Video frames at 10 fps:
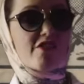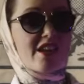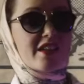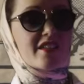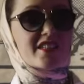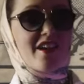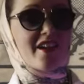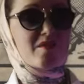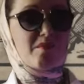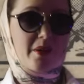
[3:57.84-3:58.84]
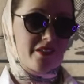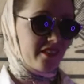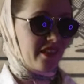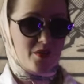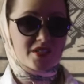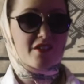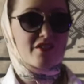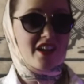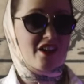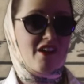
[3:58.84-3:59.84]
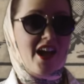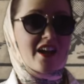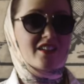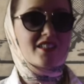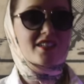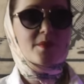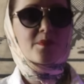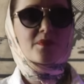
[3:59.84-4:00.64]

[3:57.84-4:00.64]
thing at the time, but they were definitely around.